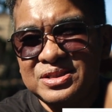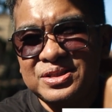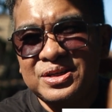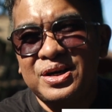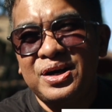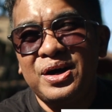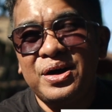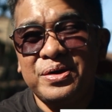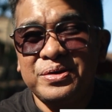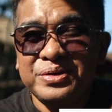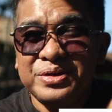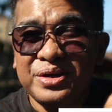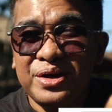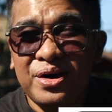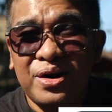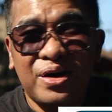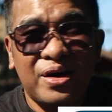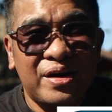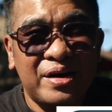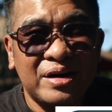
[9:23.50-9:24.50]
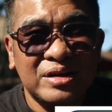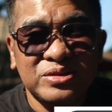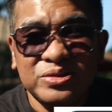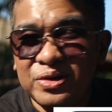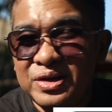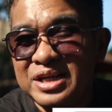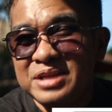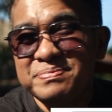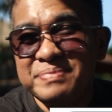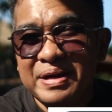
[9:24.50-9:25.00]
throw your
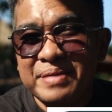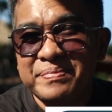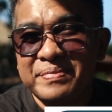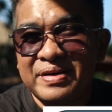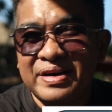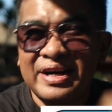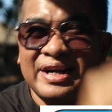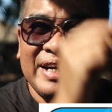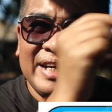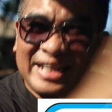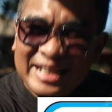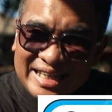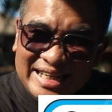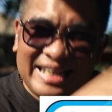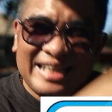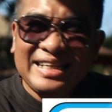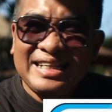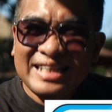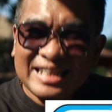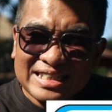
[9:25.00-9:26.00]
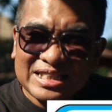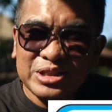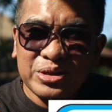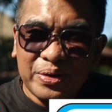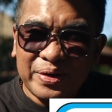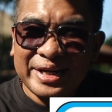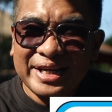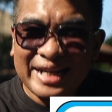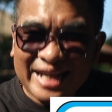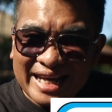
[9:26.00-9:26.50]
toilet paper in the
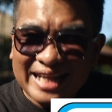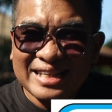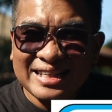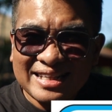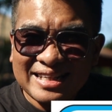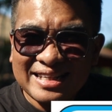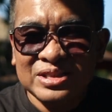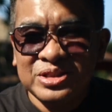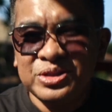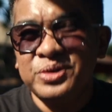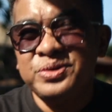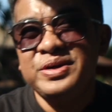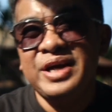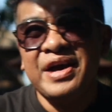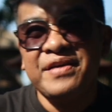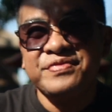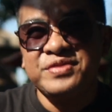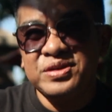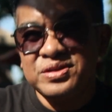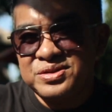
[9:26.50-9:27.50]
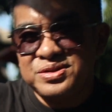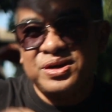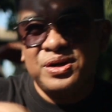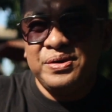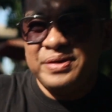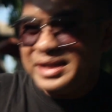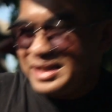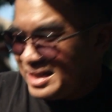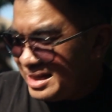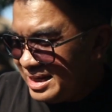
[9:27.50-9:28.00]
toilet. So you have to throw
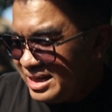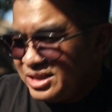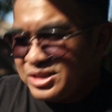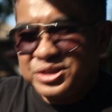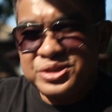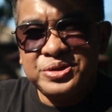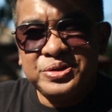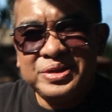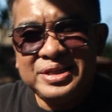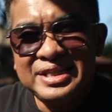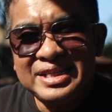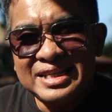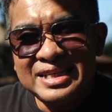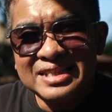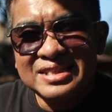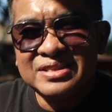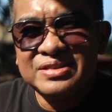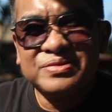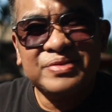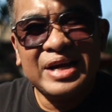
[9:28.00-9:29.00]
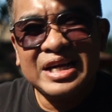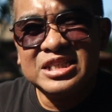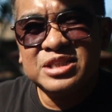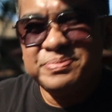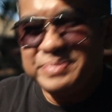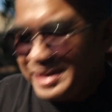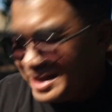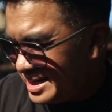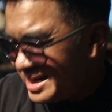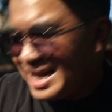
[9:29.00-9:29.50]
it to the trash
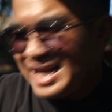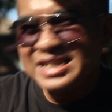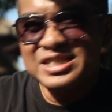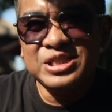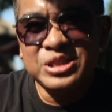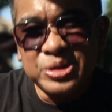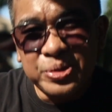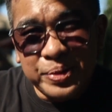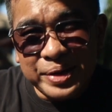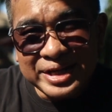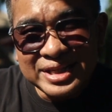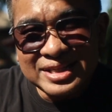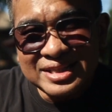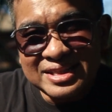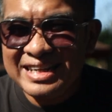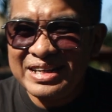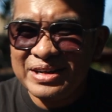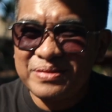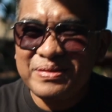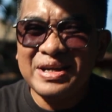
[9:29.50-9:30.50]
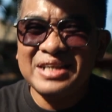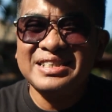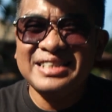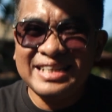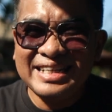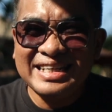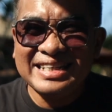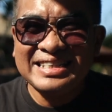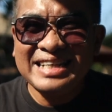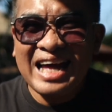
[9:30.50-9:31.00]
bin next to it. The
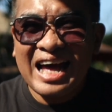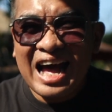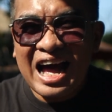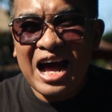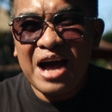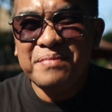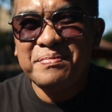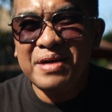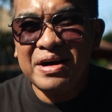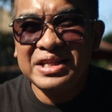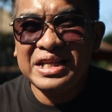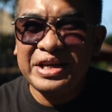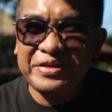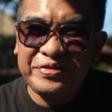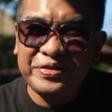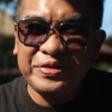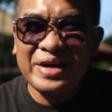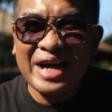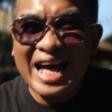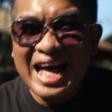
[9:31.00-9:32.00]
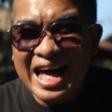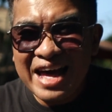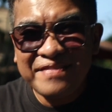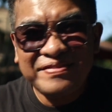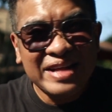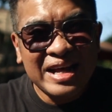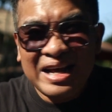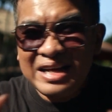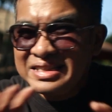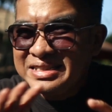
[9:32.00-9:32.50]
question is, how about if you have
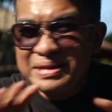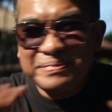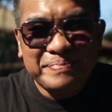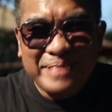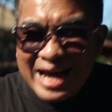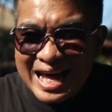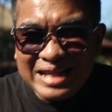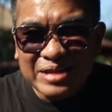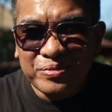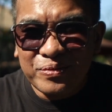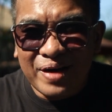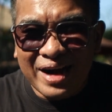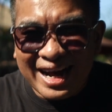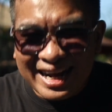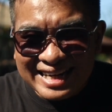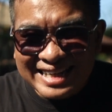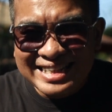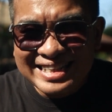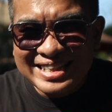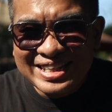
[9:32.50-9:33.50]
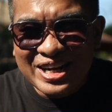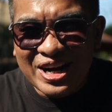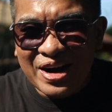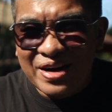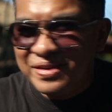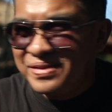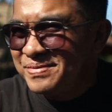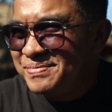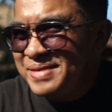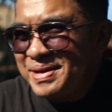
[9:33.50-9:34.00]
the bad one? You
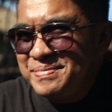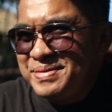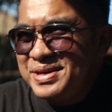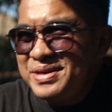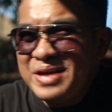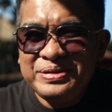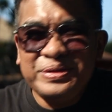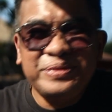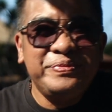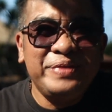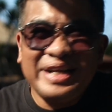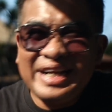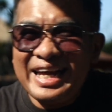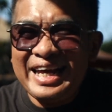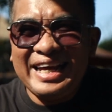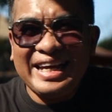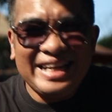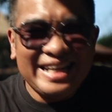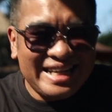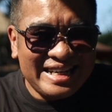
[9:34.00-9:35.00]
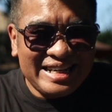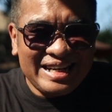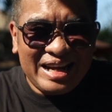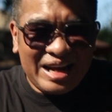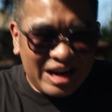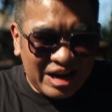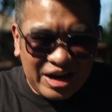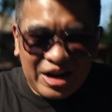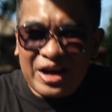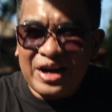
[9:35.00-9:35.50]
know, maybe you've been eating
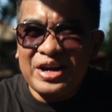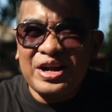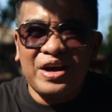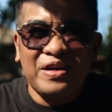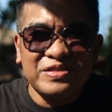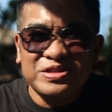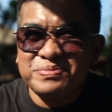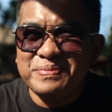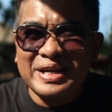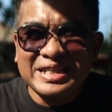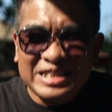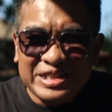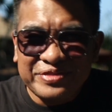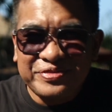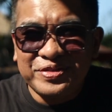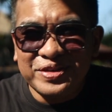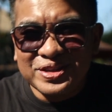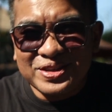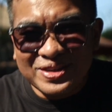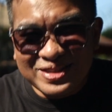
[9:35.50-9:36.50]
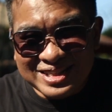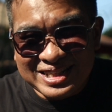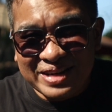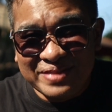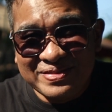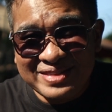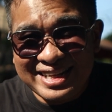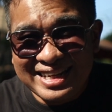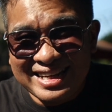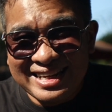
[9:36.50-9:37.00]
a lot of spicy food or
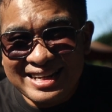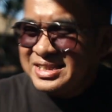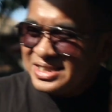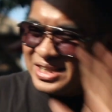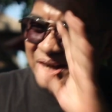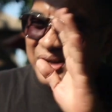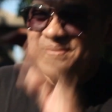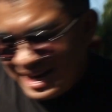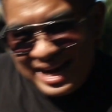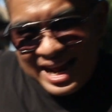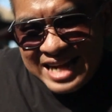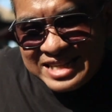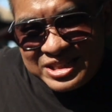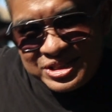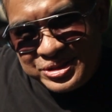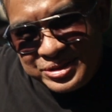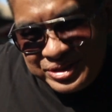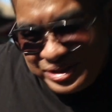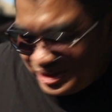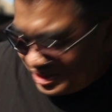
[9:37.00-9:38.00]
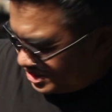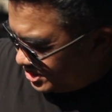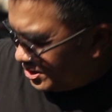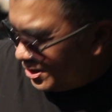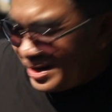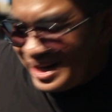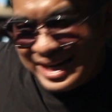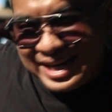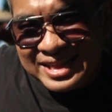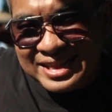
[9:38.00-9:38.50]
something. So next to your
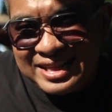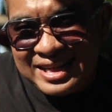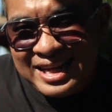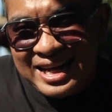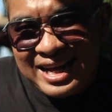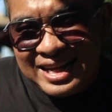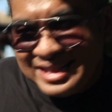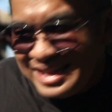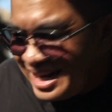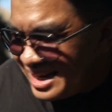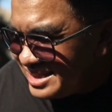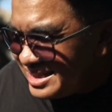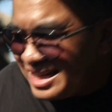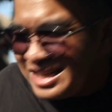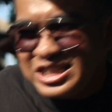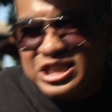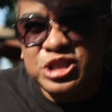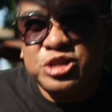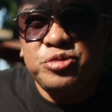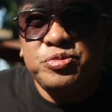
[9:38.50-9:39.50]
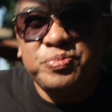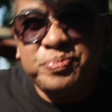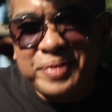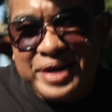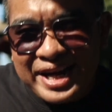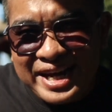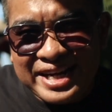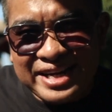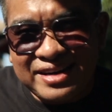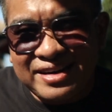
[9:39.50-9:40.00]
toilet, there's a
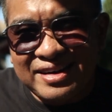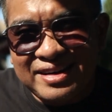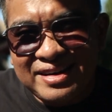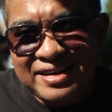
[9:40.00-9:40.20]
sprayer.